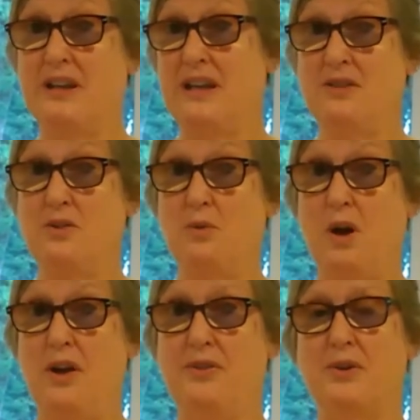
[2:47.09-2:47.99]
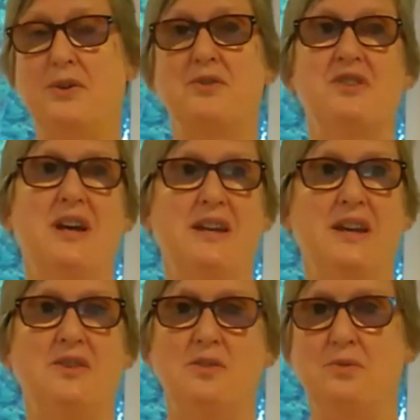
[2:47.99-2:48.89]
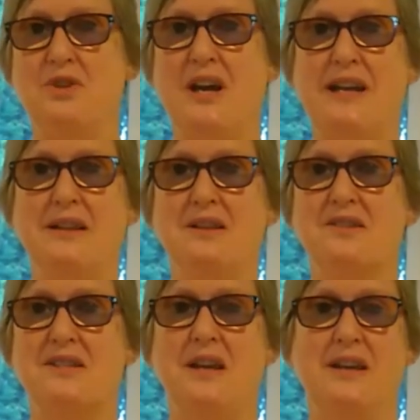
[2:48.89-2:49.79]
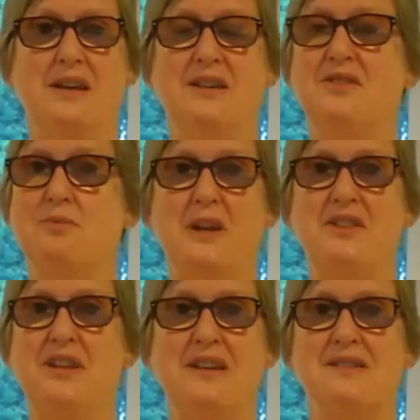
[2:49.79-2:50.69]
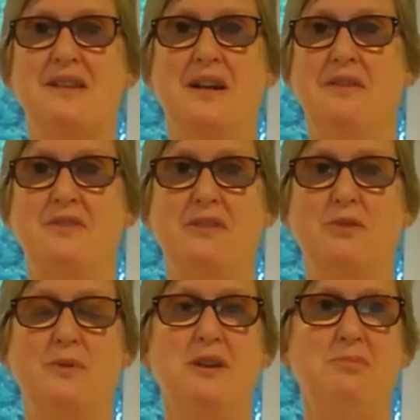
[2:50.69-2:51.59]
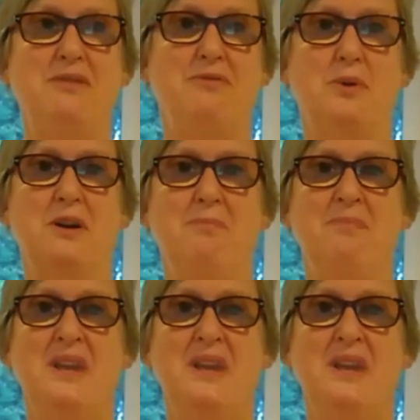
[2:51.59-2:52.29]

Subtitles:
get new authors, I get new titles, I get to read things that I've never read before.